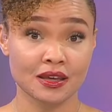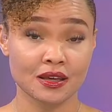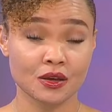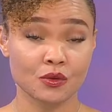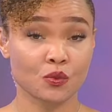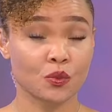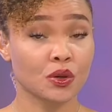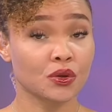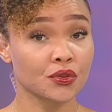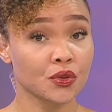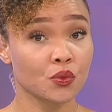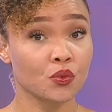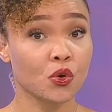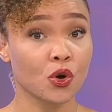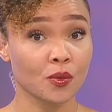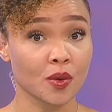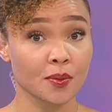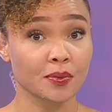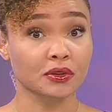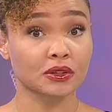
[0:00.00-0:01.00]
Will the warm
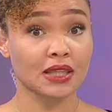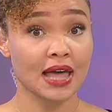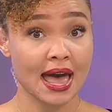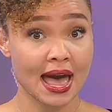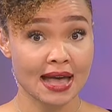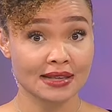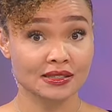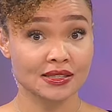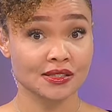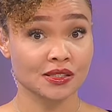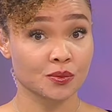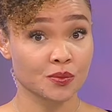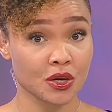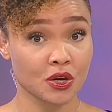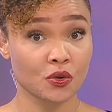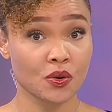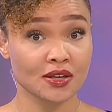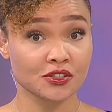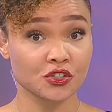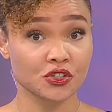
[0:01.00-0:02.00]
up last? That's a big
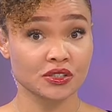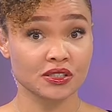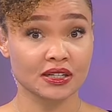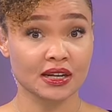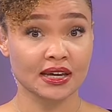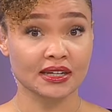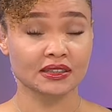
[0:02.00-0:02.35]
question tonight.